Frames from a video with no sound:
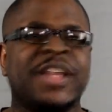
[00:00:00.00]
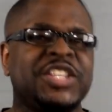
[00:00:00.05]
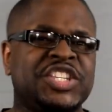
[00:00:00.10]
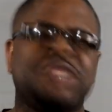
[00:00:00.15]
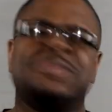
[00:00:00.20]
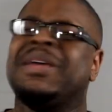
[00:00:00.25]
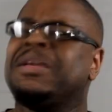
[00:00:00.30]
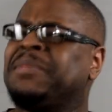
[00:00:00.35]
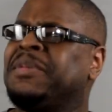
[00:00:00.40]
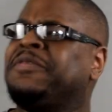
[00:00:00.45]
to
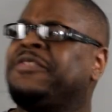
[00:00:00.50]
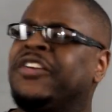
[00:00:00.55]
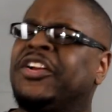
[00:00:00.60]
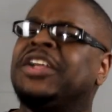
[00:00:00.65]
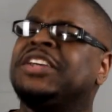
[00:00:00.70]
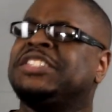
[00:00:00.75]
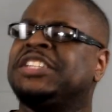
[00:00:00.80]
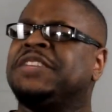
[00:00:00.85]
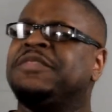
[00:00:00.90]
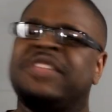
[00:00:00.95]
make me feel
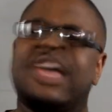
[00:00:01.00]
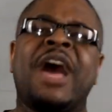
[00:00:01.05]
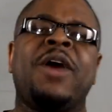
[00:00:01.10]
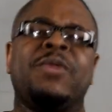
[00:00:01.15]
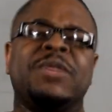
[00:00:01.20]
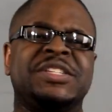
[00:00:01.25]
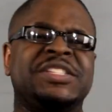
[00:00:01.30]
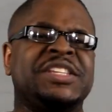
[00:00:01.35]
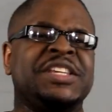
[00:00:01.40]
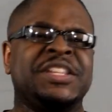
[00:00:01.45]
as if that
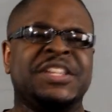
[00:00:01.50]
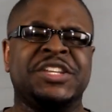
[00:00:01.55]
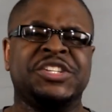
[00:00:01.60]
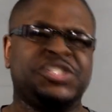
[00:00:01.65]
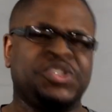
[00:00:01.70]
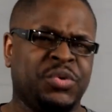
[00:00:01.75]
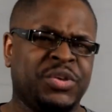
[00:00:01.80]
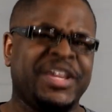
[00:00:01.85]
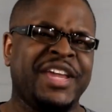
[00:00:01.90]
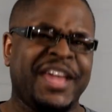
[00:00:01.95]
was the
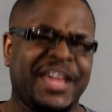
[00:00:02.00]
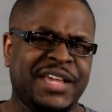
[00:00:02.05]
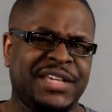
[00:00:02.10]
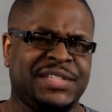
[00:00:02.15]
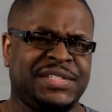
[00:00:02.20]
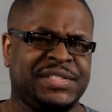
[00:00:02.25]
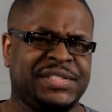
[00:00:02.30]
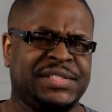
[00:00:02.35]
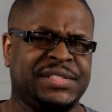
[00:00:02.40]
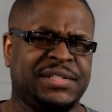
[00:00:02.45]
initial
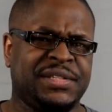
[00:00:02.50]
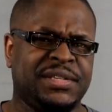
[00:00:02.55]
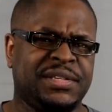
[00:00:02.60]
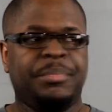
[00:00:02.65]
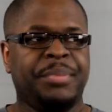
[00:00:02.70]
case.